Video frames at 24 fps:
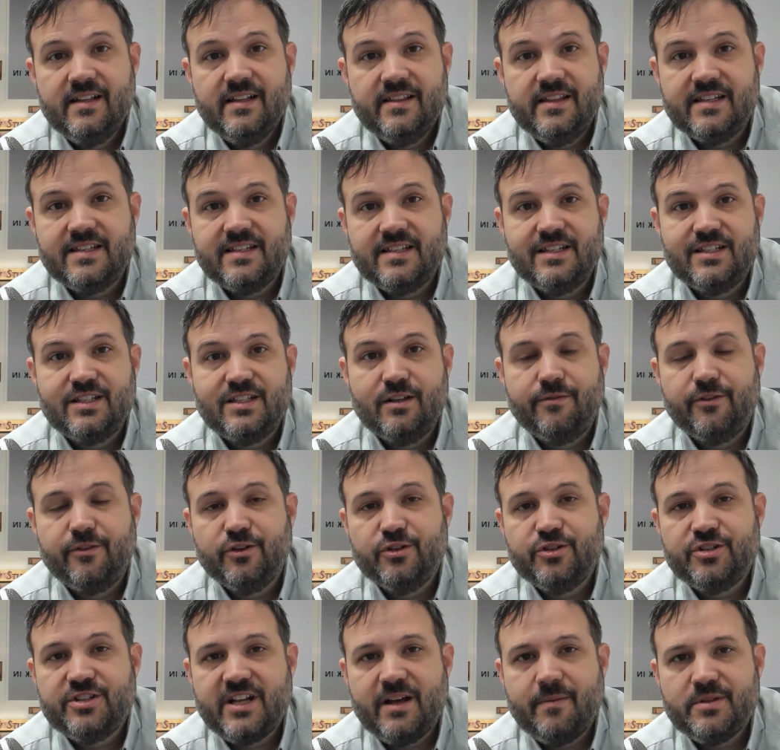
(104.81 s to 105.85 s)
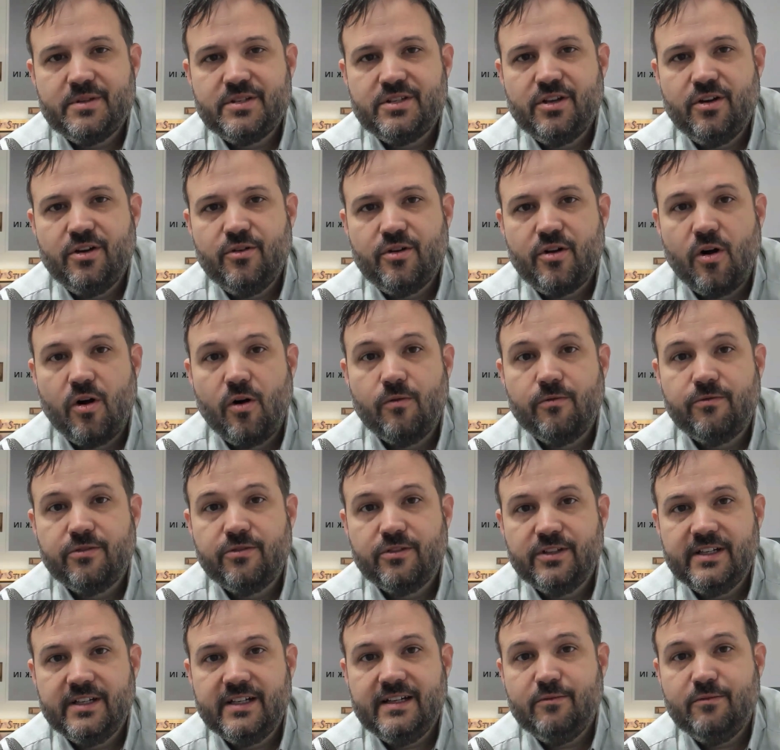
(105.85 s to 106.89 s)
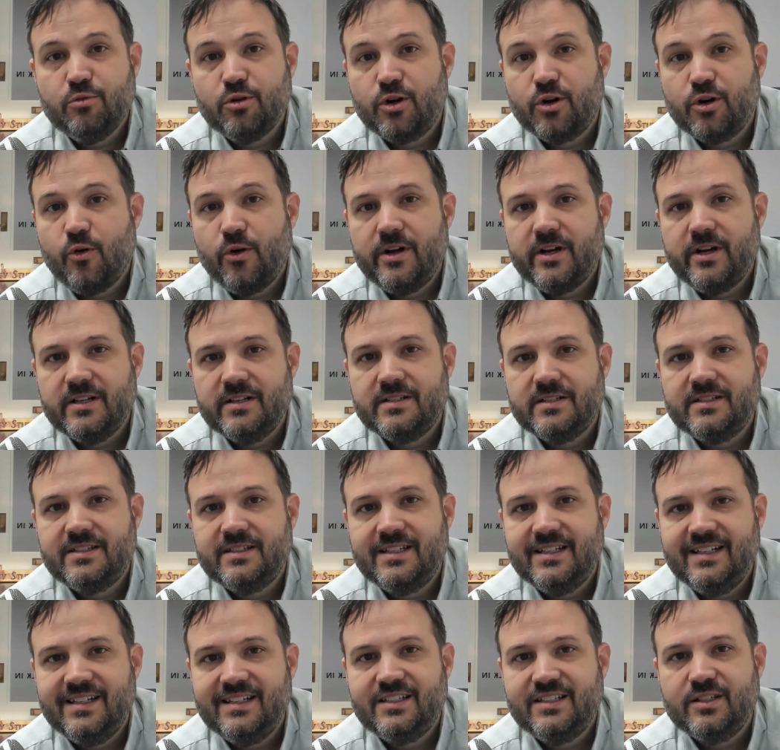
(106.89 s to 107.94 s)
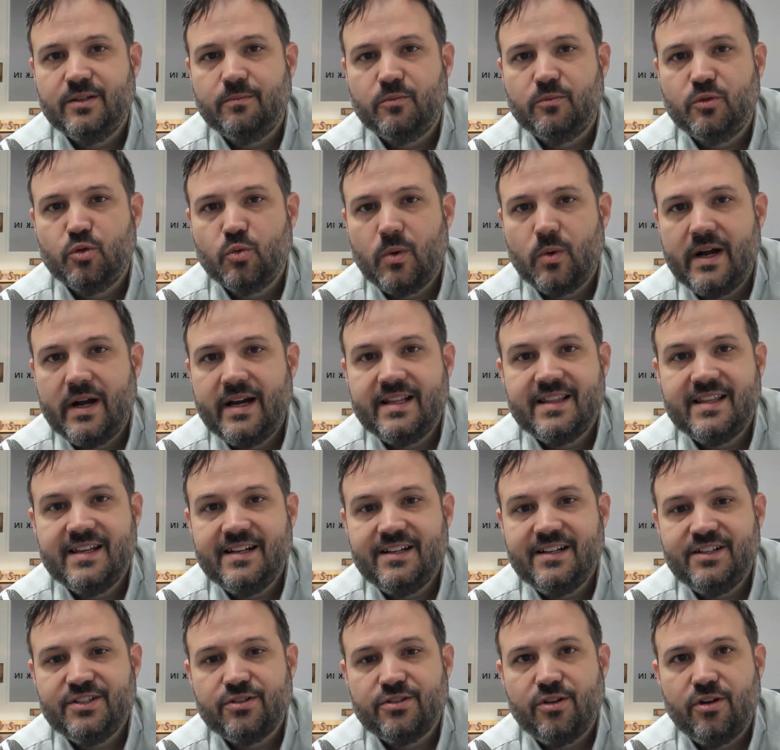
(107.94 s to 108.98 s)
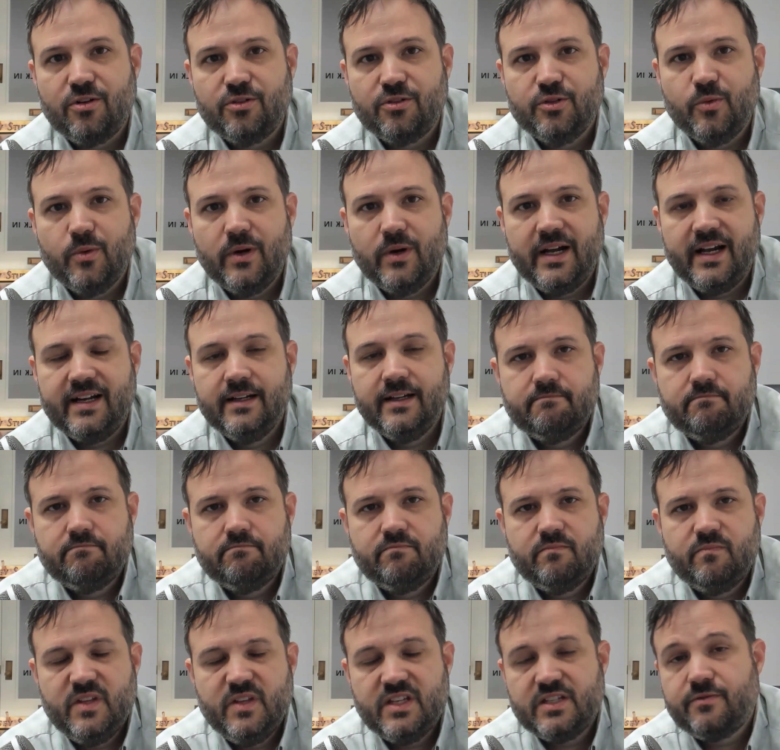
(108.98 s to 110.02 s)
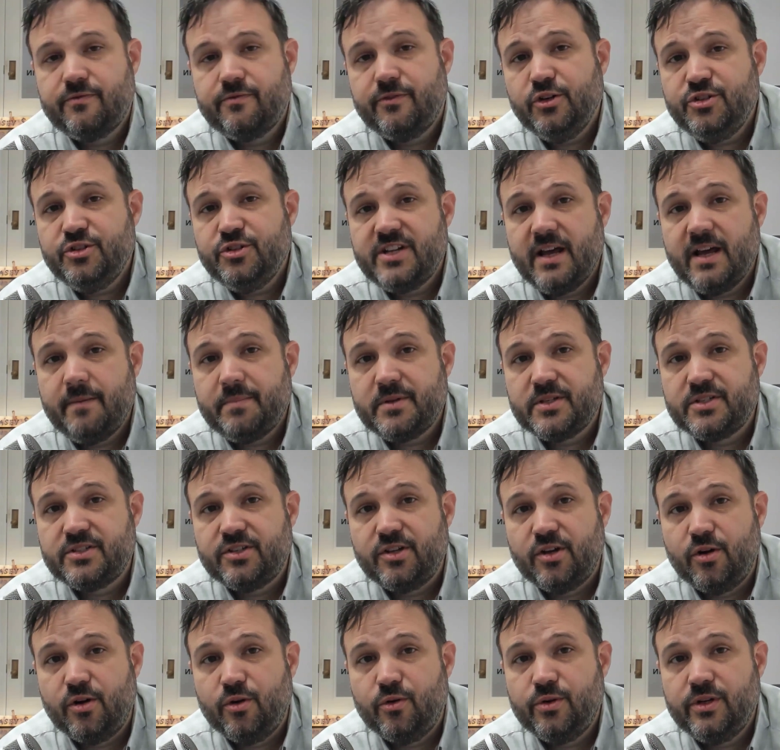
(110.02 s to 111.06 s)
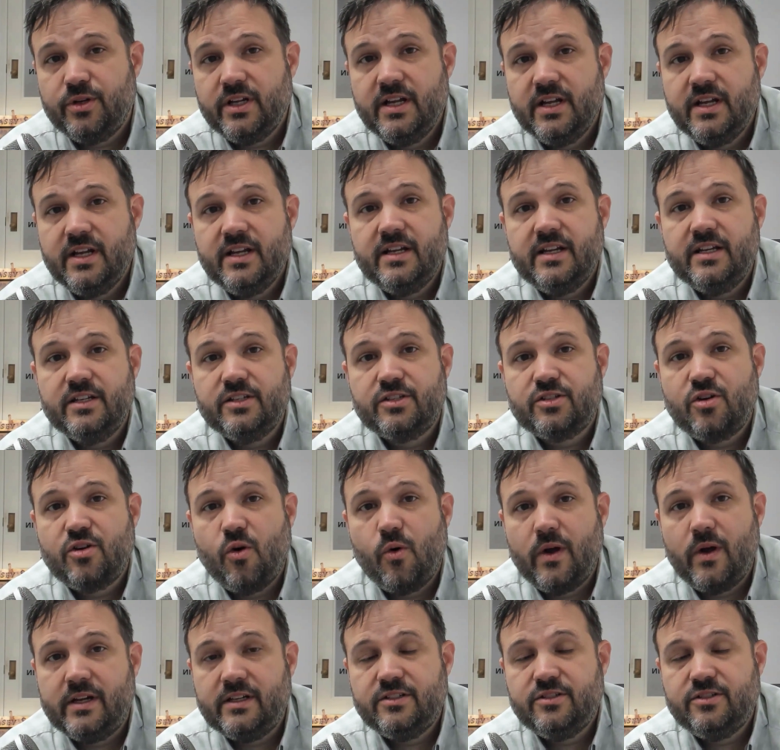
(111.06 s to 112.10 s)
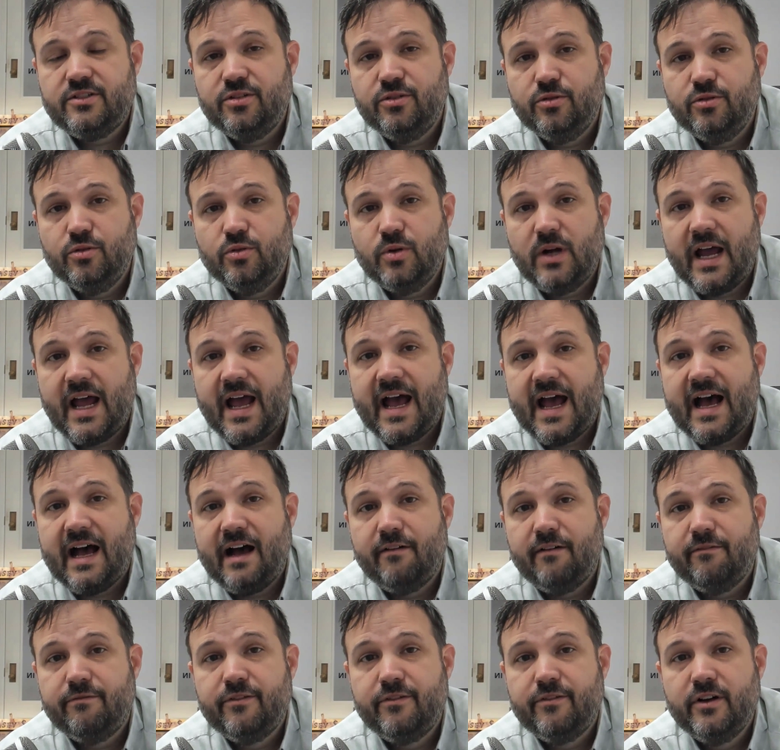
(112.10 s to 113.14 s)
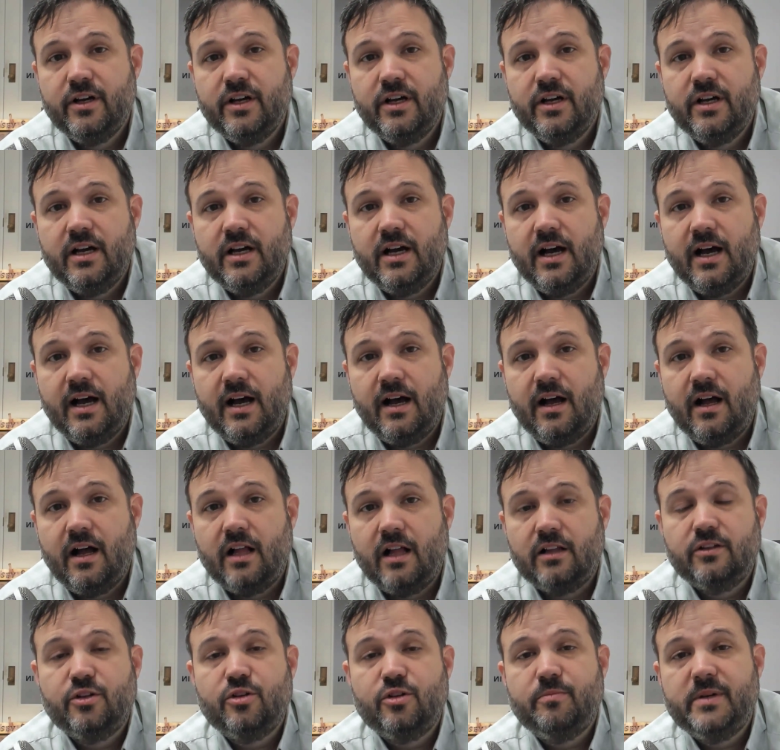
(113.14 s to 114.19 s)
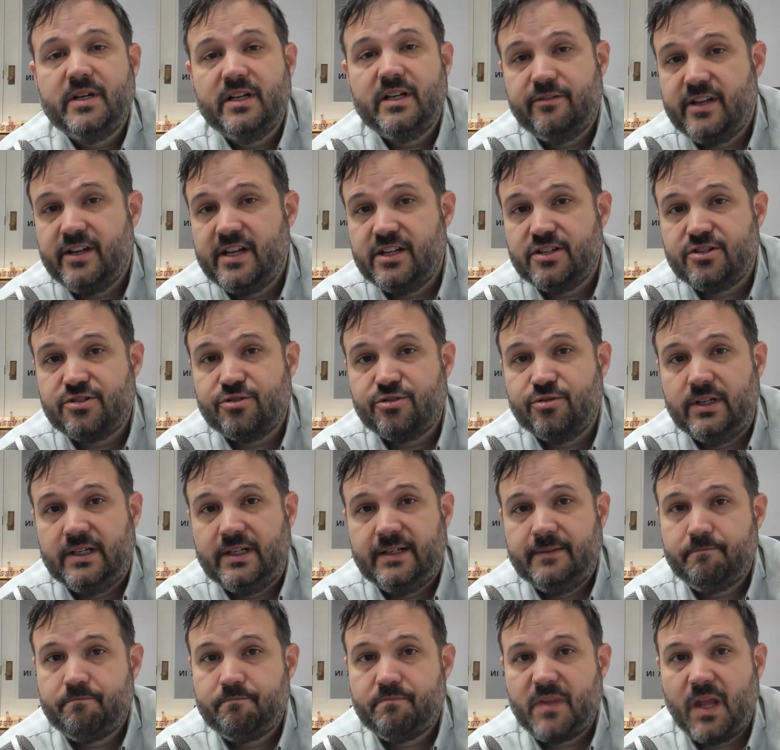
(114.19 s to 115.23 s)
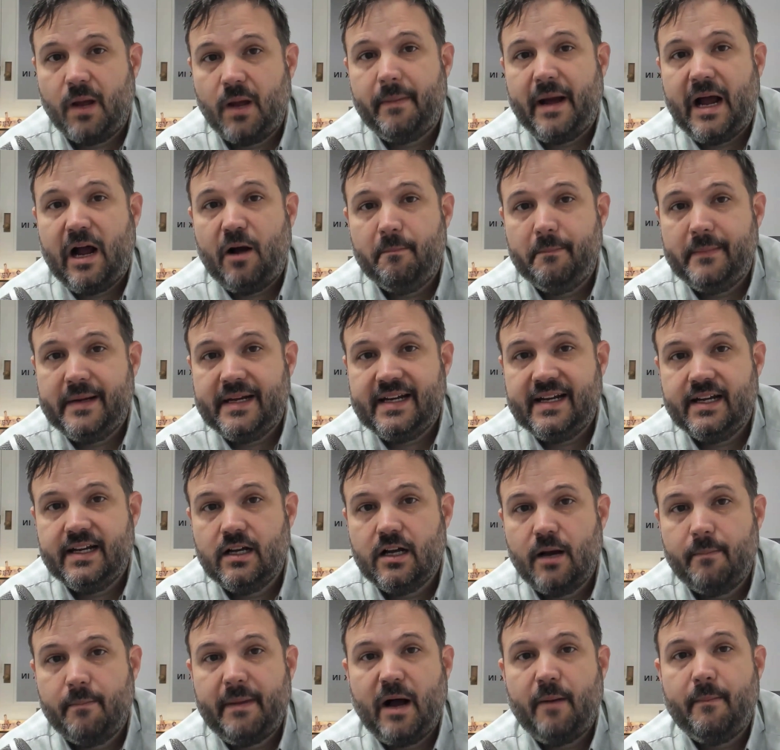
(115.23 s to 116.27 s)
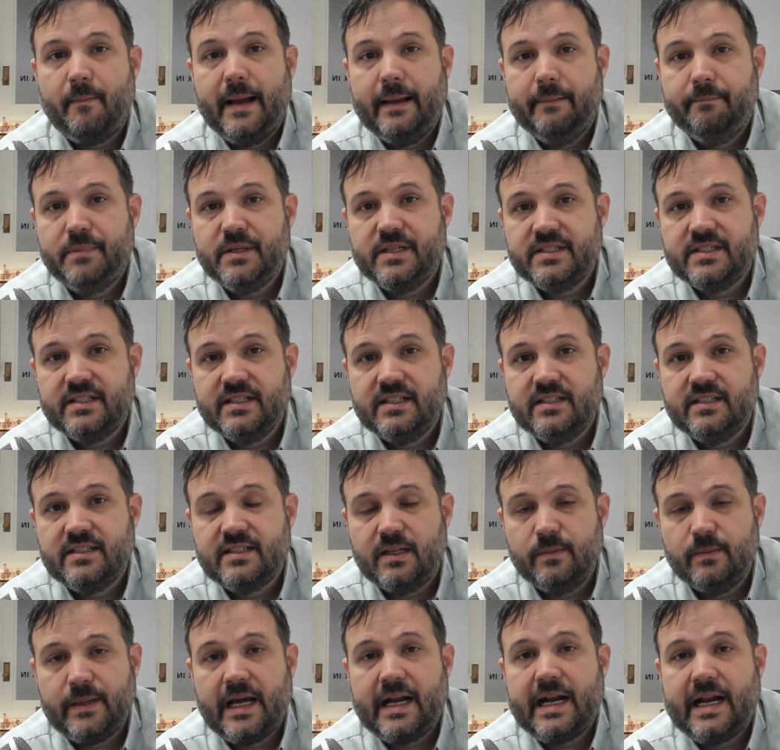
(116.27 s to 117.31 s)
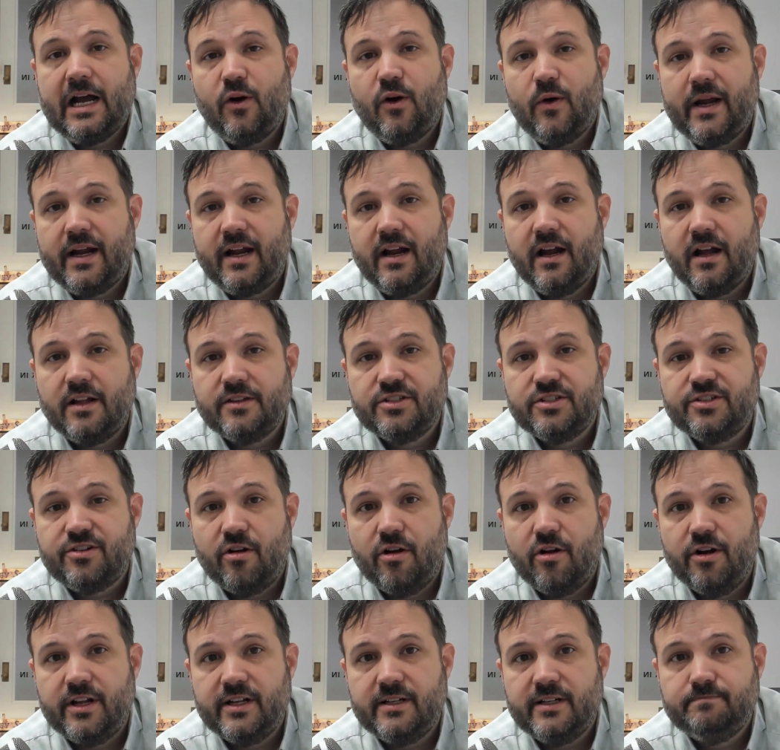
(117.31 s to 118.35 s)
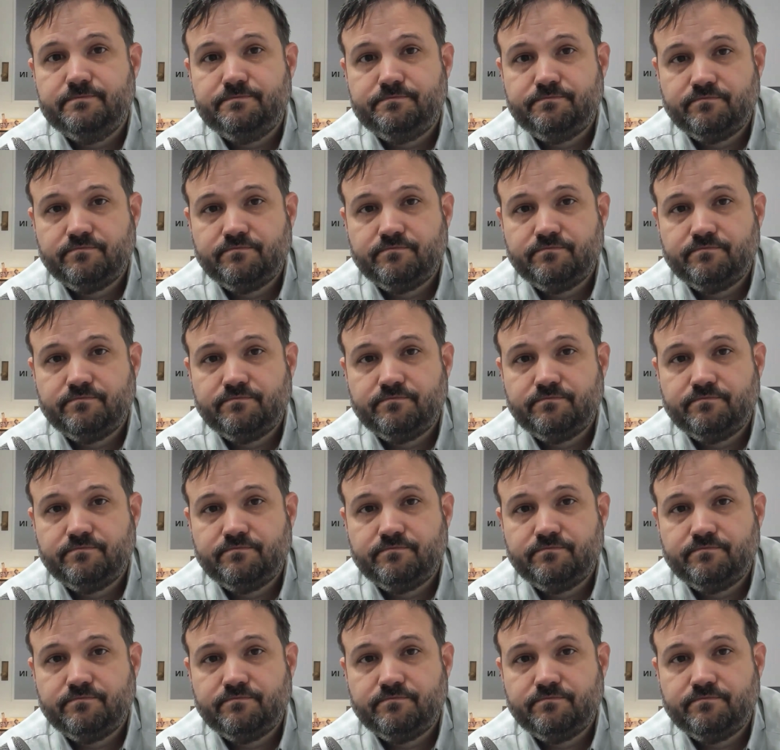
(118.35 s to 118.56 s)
This is the first episode. Hopefully, we're going to see some great things along the way. This first episode is going to have a little bit of history about me, about my business, about how I got started.